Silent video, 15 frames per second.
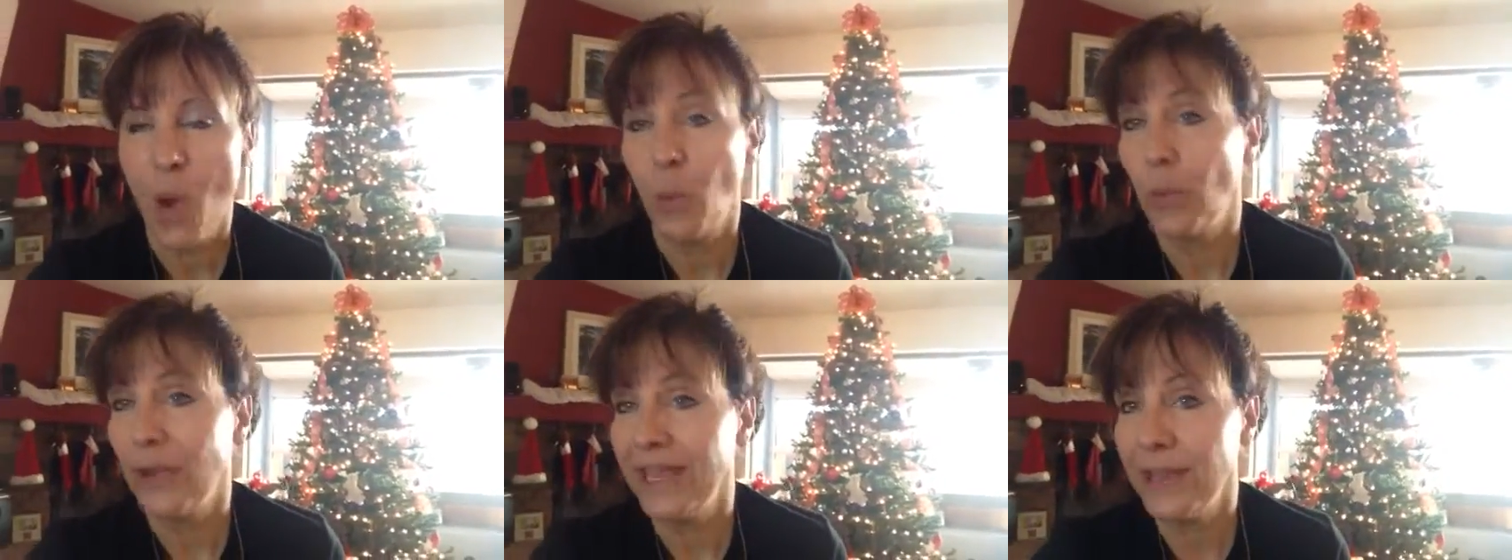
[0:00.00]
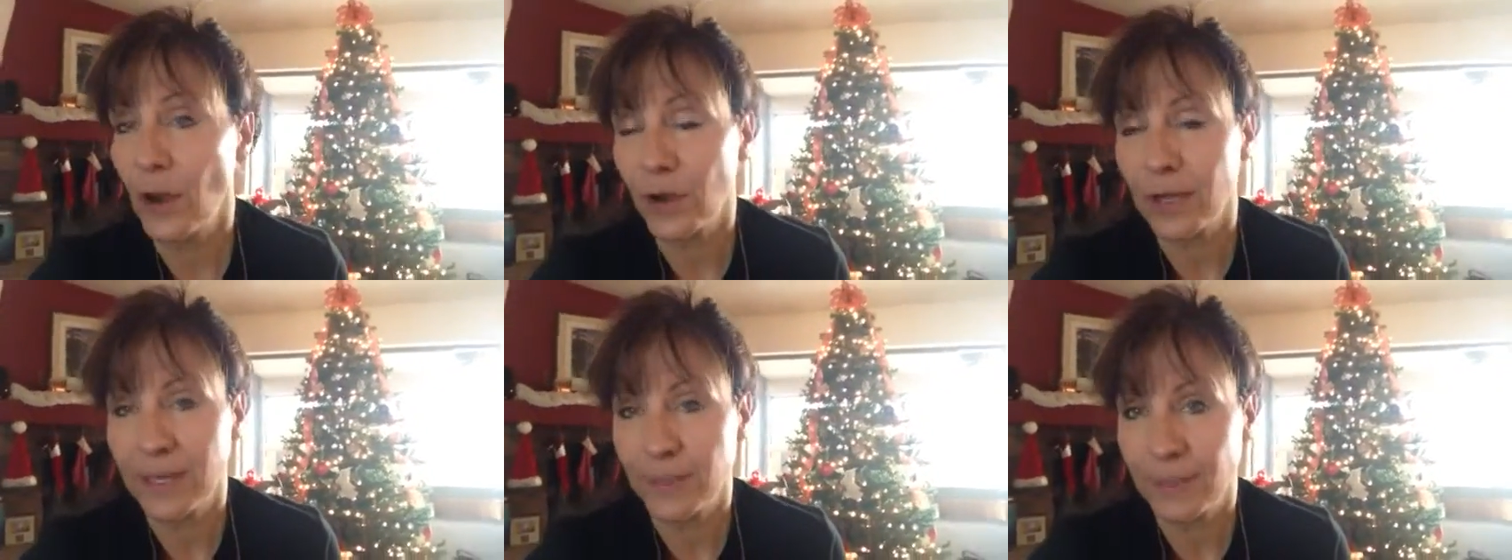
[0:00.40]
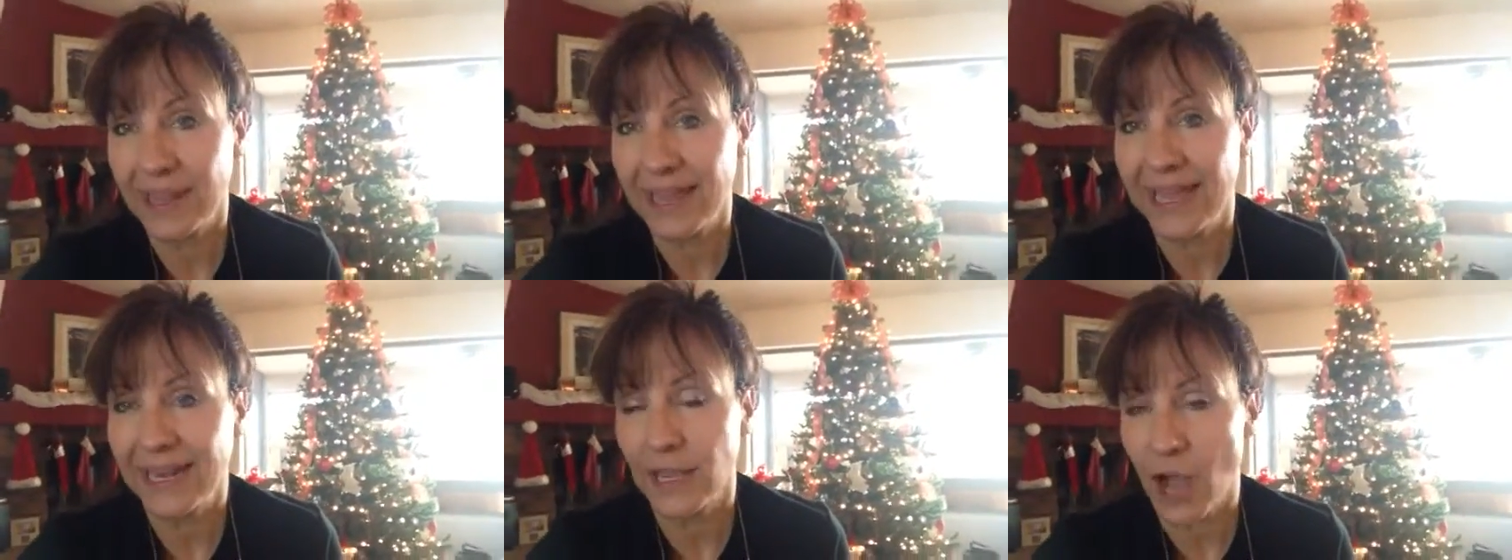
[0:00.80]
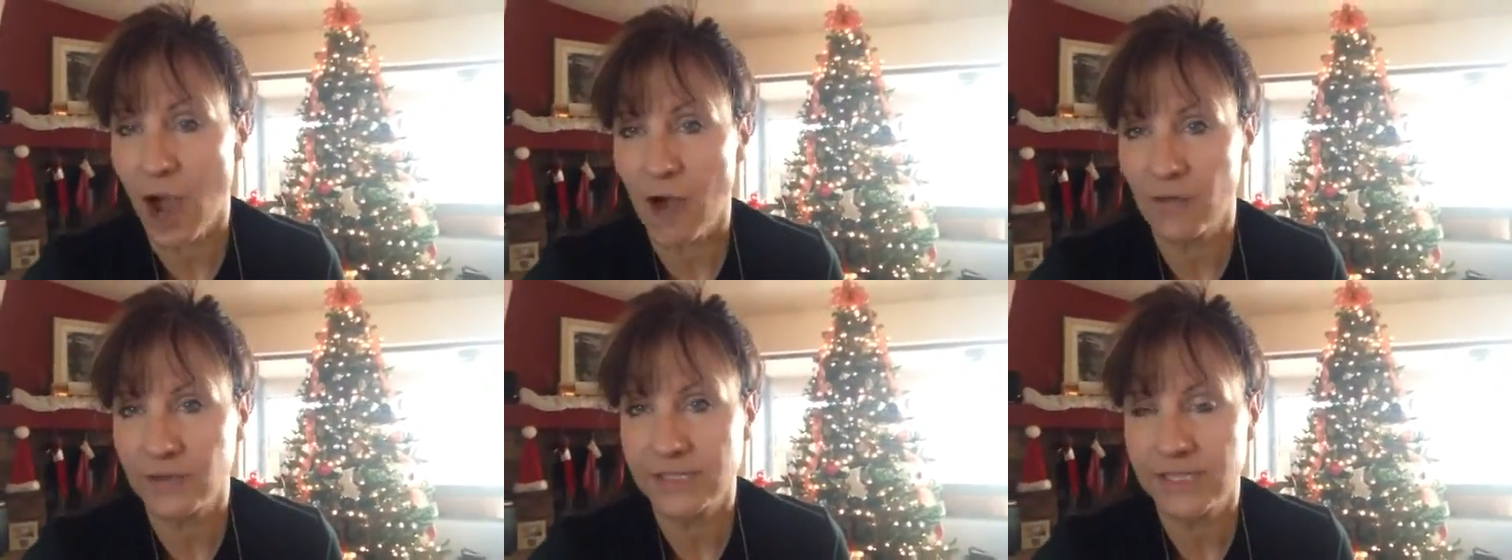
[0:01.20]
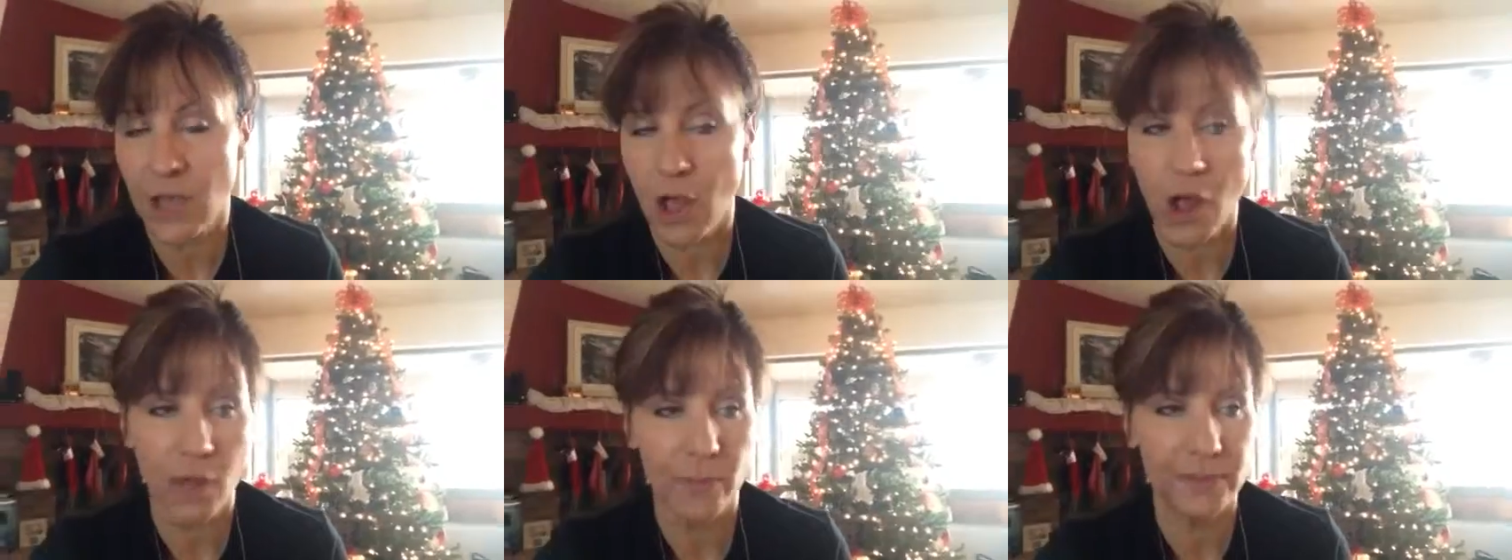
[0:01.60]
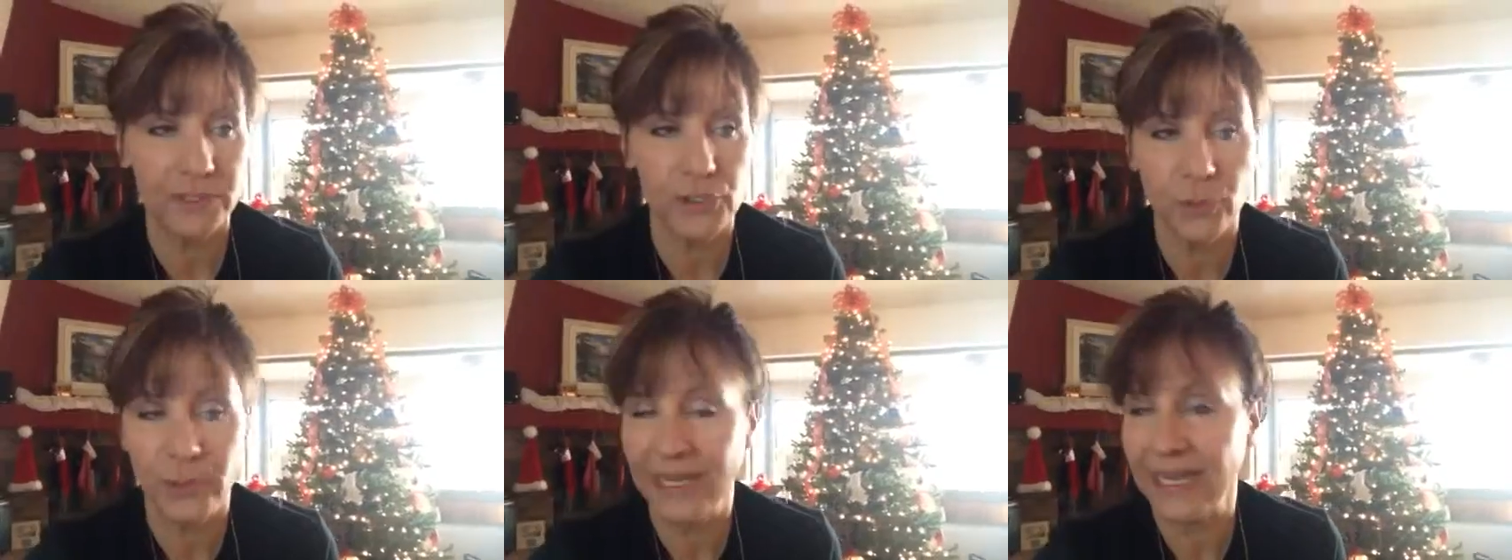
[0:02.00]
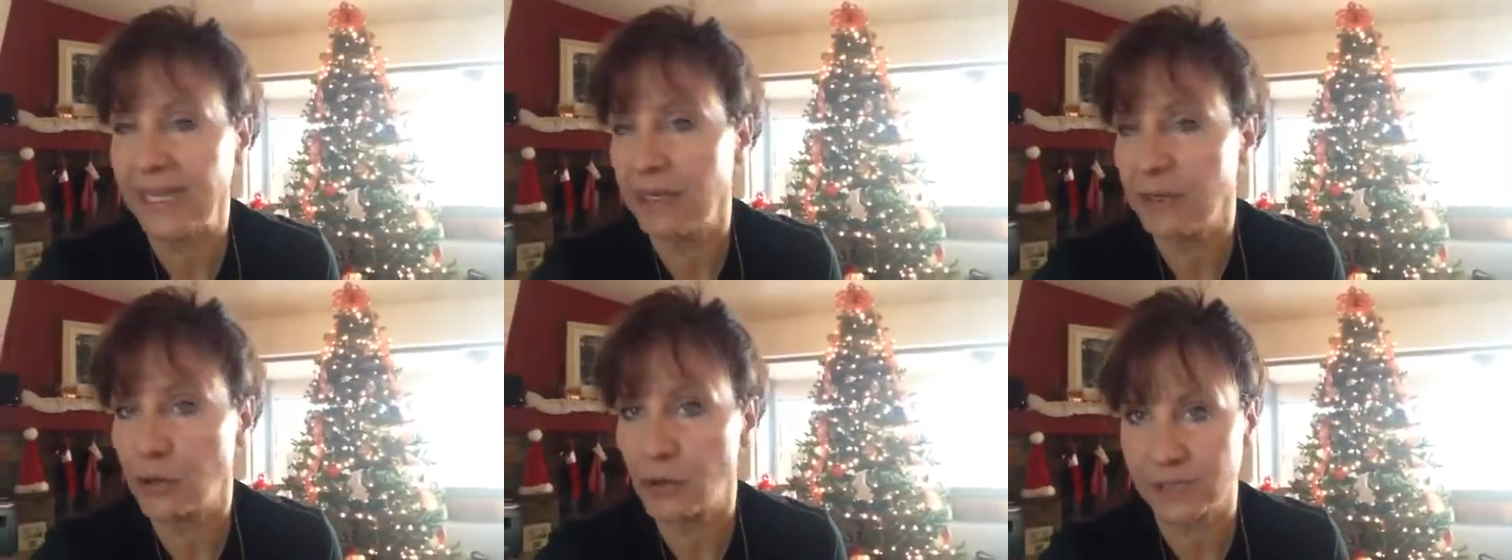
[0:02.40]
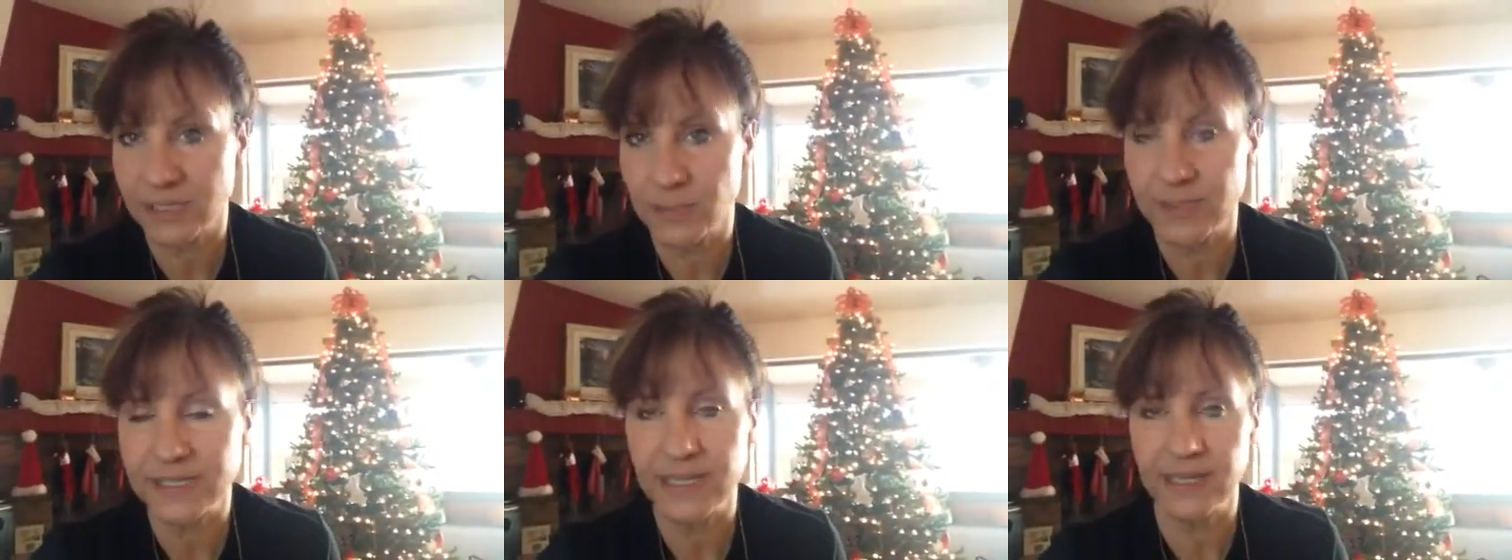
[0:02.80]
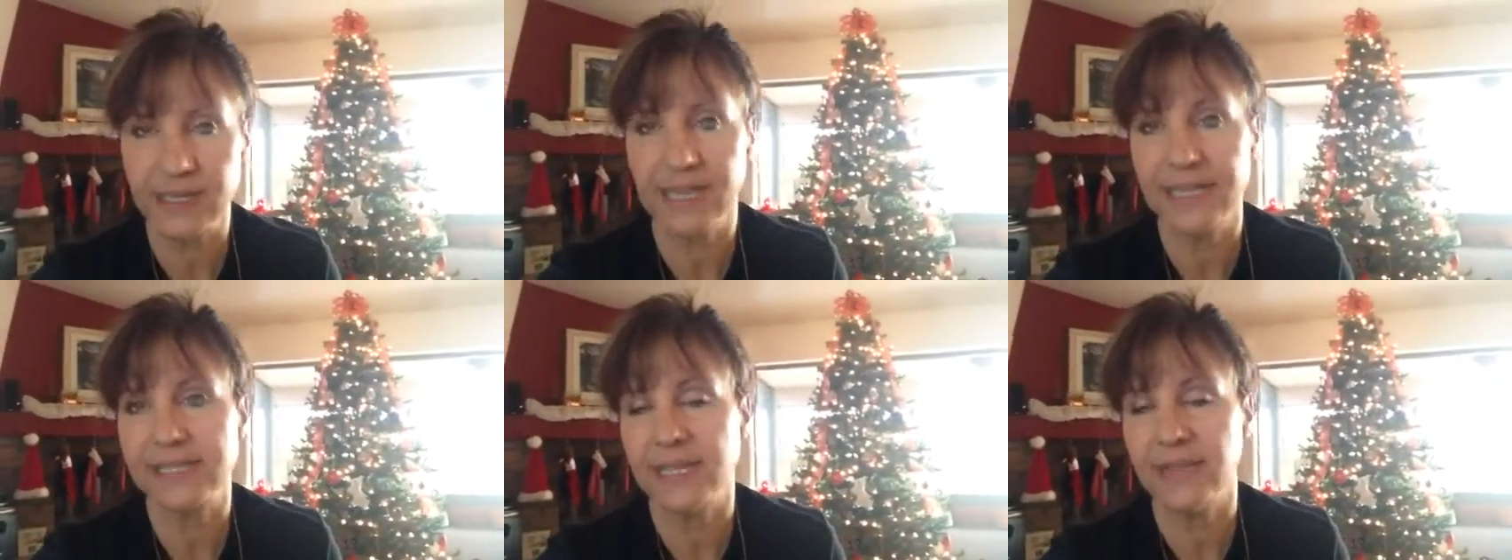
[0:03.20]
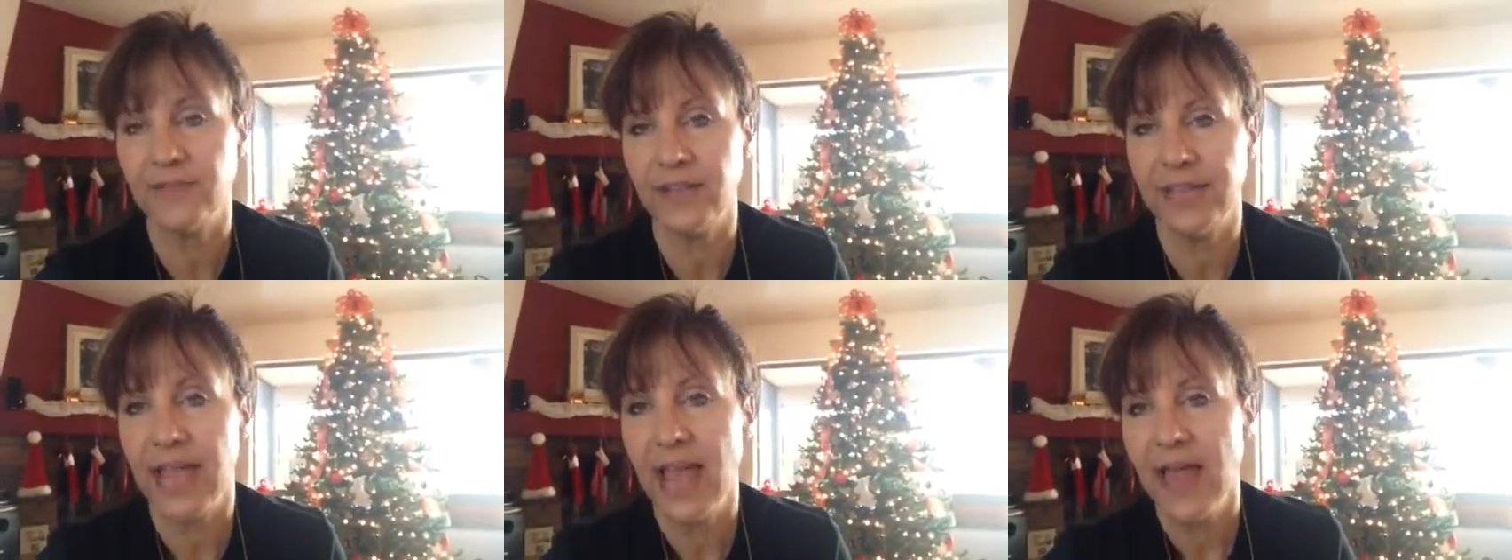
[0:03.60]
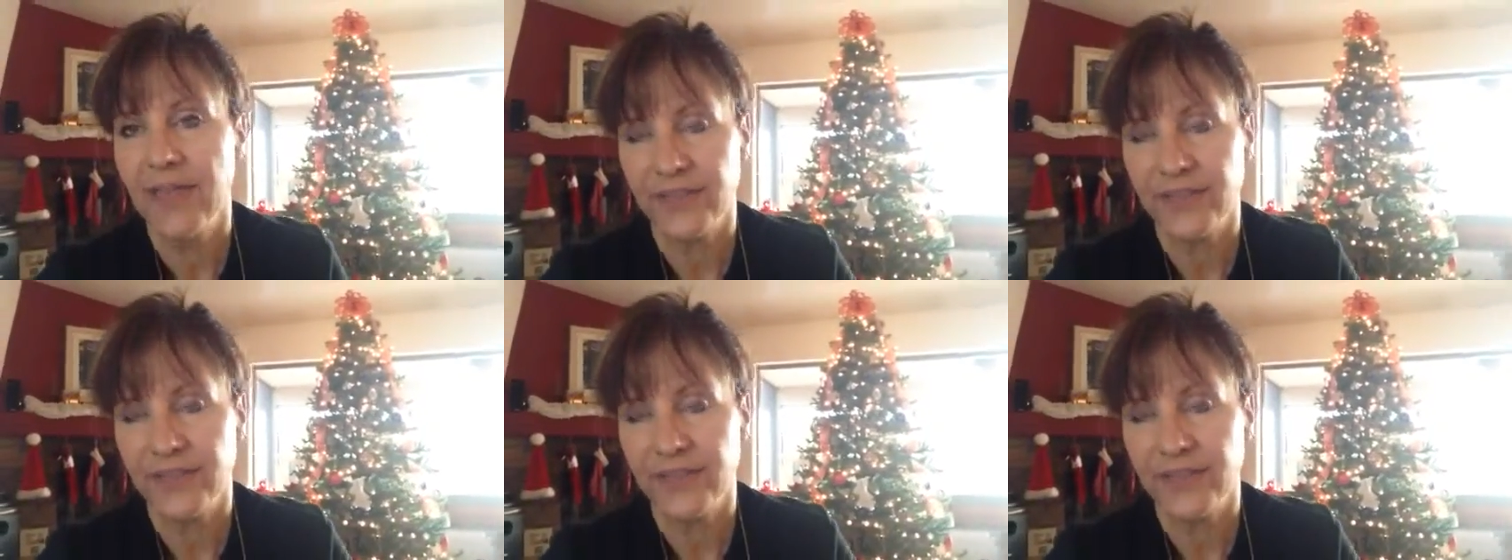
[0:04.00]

We are going to plan a conference call between Christmas and Thanksgiving.